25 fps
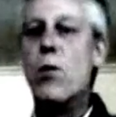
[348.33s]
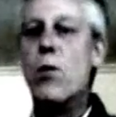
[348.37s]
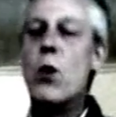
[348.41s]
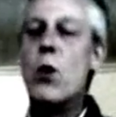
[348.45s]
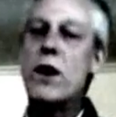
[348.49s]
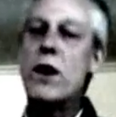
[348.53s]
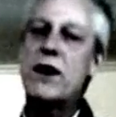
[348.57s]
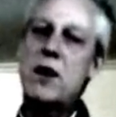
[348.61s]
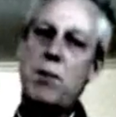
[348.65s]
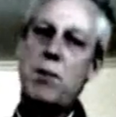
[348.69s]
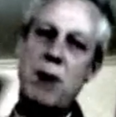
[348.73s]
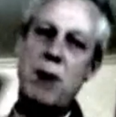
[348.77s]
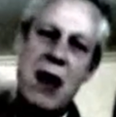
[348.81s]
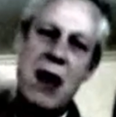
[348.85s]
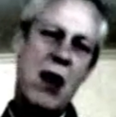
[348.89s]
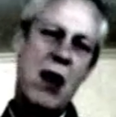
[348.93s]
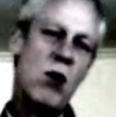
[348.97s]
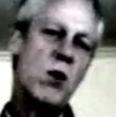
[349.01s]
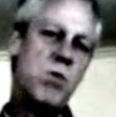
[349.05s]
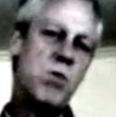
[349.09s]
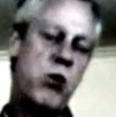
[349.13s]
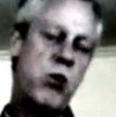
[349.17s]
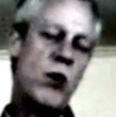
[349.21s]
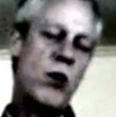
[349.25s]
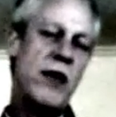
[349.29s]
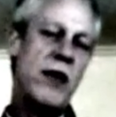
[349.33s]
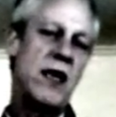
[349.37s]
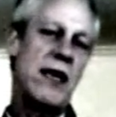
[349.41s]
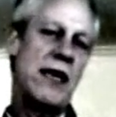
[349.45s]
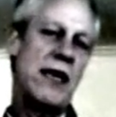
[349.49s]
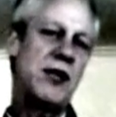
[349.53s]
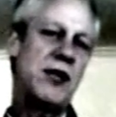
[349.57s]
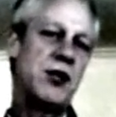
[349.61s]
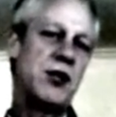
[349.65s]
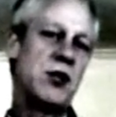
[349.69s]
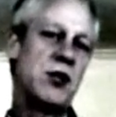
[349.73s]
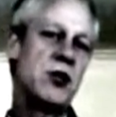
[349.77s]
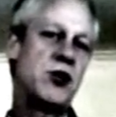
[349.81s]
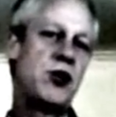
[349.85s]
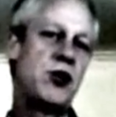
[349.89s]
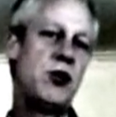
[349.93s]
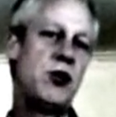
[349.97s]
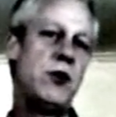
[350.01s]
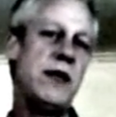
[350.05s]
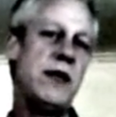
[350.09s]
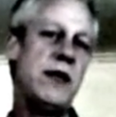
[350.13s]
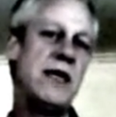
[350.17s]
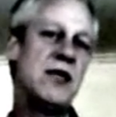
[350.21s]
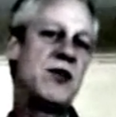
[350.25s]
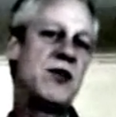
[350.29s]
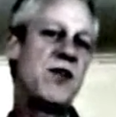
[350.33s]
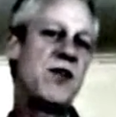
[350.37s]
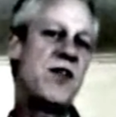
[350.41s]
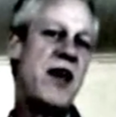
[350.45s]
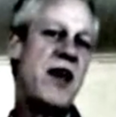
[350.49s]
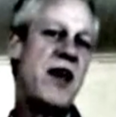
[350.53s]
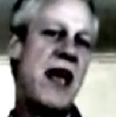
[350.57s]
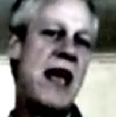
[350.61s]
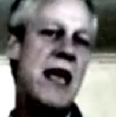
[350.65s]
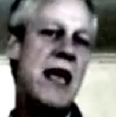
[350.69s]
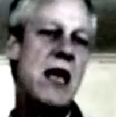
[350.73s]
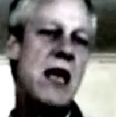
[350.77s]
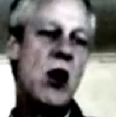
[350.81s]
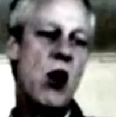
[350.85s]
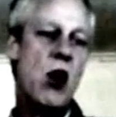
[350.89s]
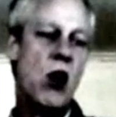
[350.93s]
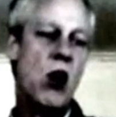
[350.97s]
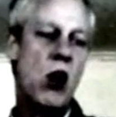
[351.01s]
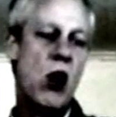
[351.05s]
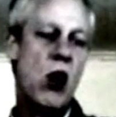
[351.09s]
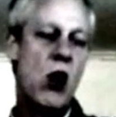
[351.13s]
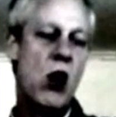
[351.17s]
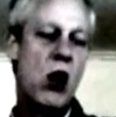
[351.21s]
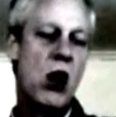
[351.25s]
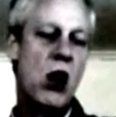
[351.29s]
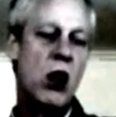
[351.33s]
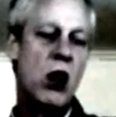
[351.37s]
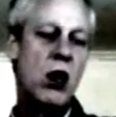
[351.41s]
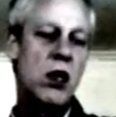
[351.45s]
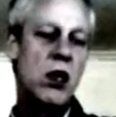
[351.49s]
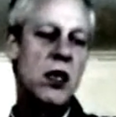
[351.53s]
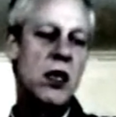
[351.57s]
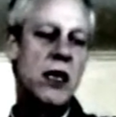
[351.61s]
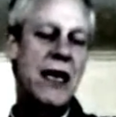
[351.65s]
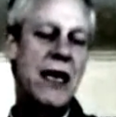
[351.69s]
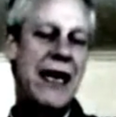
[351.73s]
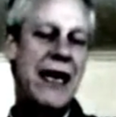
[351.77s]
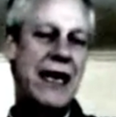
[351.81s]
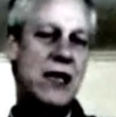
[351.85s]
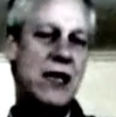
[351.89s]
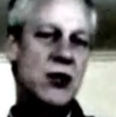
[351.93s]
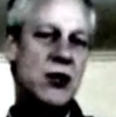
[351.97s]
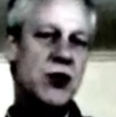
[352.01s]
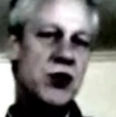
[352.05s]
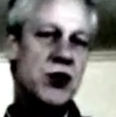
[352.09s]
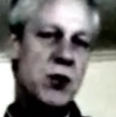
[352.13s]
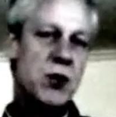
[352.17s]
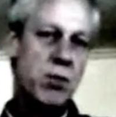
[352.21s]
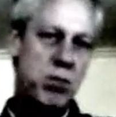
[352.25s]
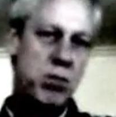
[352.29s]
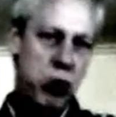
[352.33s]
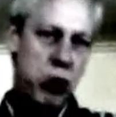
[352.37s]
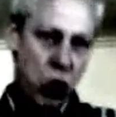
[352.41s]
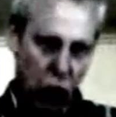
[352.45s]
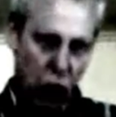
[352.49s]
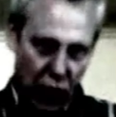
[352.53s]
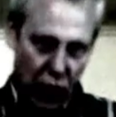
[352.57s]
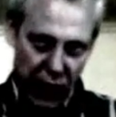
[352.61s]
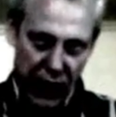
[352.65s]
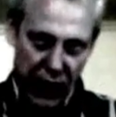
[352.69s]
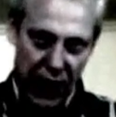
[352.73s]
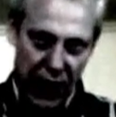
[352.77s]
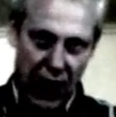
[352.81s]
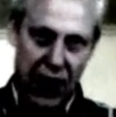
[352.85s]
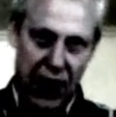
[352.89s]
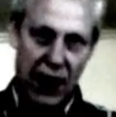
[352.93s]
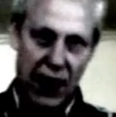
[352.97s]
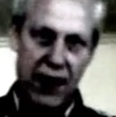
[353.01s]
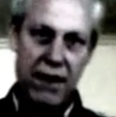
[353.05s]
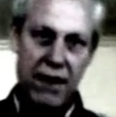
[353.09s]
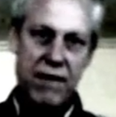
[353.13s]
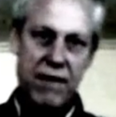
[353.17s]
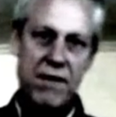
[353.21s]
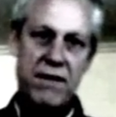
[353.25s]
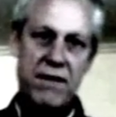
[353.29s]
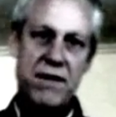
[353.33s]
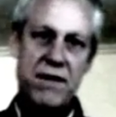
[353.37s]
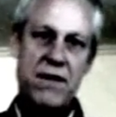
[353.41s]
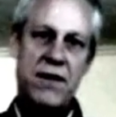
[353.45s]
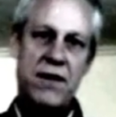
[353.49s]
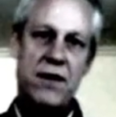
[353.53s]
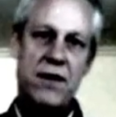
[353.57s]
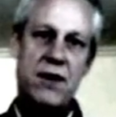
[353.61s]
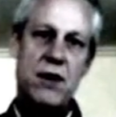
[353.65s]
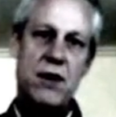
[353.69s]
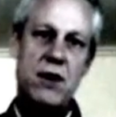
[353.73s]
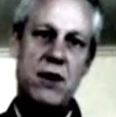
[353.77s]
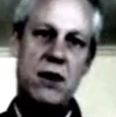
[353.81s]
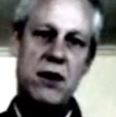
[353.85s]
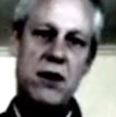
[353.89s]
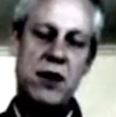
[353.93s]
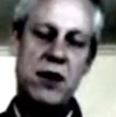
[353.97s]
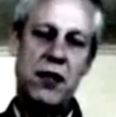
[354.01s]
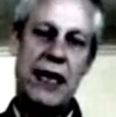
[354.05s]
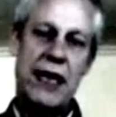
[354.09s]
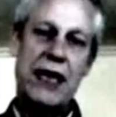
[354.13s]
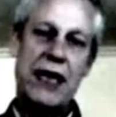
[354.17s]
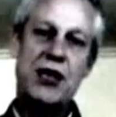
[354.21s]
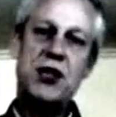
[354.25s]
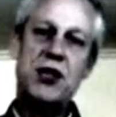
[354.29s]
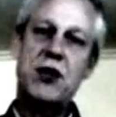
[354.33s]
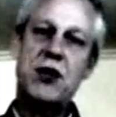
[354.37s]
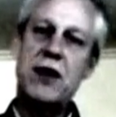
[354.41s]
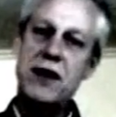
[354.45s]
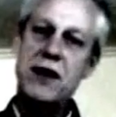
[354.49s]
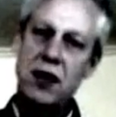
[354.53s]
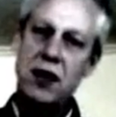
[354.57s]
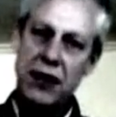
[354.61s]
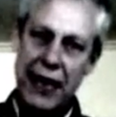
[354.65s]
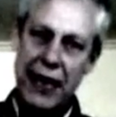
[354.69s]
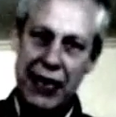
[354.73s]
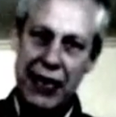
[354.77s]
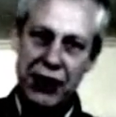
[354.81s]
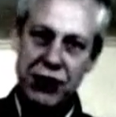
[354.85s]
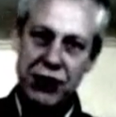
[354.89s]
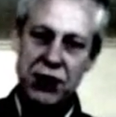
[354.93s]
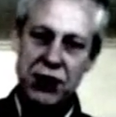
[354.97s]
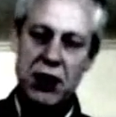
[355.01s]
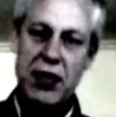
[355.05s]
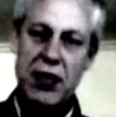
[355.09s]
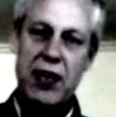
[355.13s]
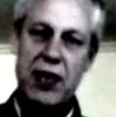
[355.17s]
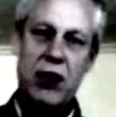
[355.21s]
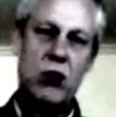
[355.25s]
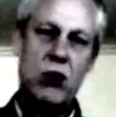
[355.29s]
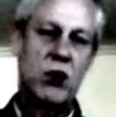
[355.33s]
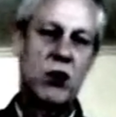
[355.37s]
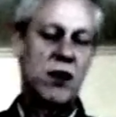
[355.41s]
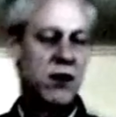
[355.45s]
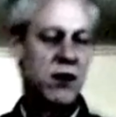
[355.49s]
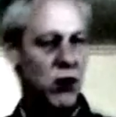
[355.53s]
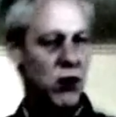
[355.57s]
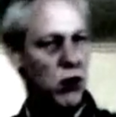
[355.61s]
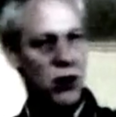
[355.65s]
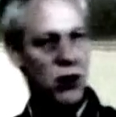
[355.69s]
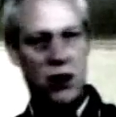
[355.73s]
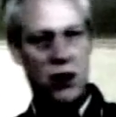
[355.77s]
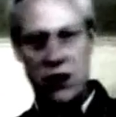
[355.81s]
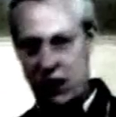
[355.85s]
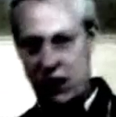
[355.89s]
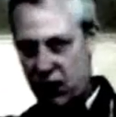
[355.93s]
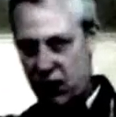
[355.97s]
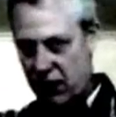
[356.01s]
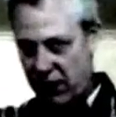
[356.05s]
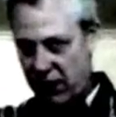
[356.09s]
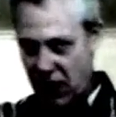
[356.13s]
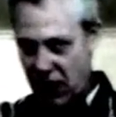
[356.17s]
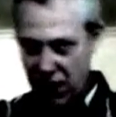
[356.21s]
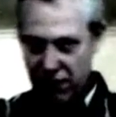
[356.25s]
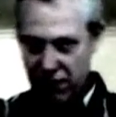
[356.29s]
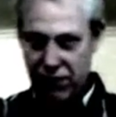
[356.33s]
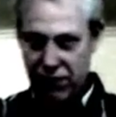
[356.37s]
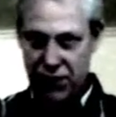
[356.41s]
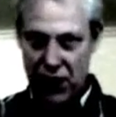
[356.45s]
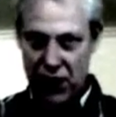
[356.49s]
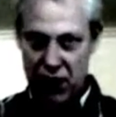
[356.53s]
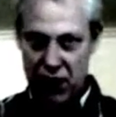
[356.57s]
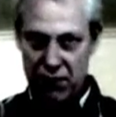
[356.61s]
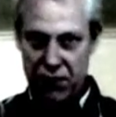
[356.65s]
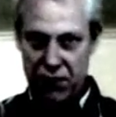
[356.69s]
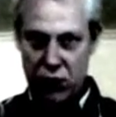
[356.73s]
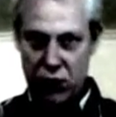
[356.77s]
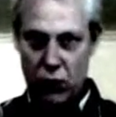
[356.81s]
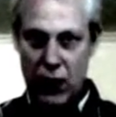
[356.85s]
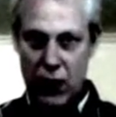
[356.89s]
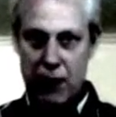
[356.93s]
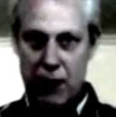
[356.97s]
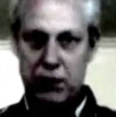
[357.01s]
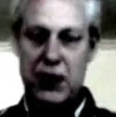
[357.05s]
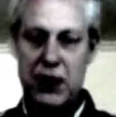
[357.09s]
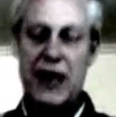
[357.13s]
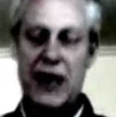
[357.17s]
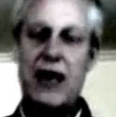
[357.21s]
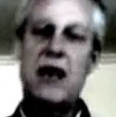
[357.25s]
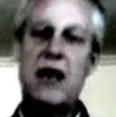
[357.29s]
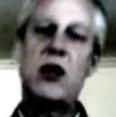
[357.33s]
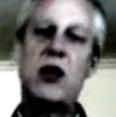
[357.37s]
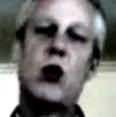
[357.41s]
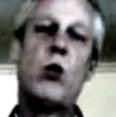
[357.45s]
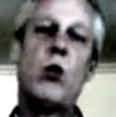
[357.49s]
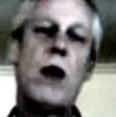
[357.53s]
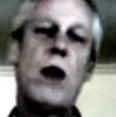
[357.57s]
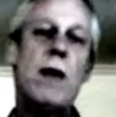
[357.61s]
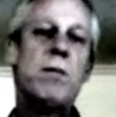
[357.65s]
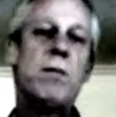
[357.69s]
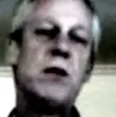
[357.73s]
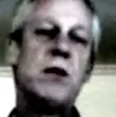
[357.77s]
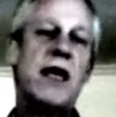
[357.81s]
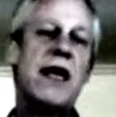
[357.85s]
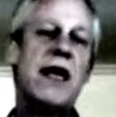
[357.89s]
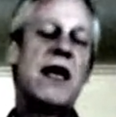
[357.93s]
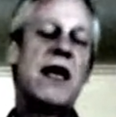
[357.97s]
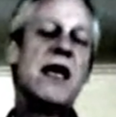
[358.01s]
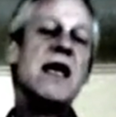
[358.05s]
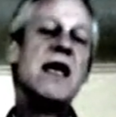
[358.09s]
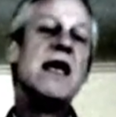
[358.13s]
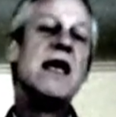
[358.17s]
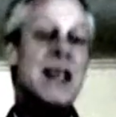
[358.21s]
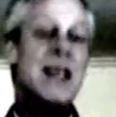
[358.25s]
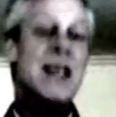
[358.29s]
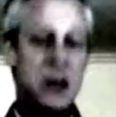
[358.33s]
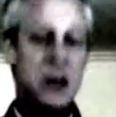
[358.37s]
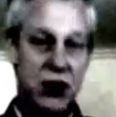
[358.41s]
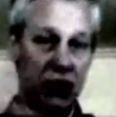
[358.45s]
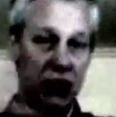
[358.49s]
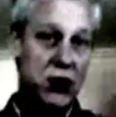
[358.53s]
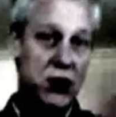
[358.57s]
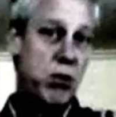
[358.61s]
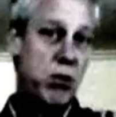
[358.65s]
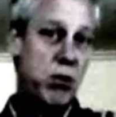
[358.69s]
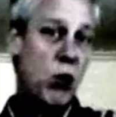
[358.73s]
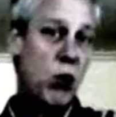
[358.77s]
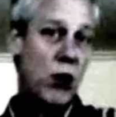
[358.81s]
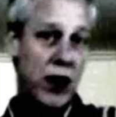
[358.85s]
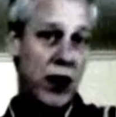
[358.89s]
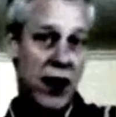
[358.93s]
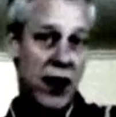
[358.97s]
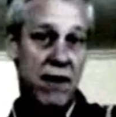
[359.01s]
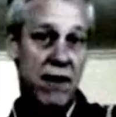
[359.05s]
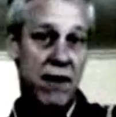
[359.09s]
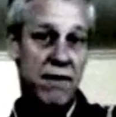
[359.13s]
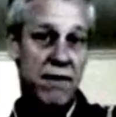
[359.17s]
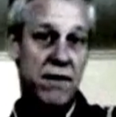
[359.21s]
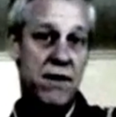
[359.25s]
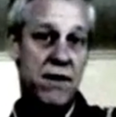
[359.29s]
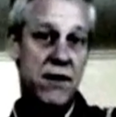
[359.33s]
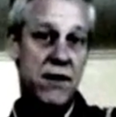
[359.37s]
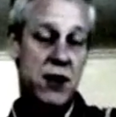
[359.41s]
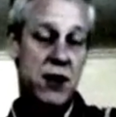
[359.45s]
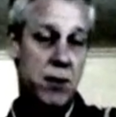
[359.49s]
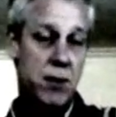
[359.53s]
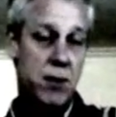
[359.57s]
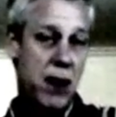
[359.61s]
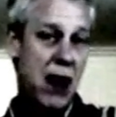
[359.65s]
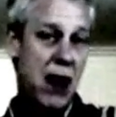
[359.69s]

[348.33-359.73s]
What the PowerPoint lectures do is they are in support of the lecture, and the lecture or of the web link, and the web link is in support of the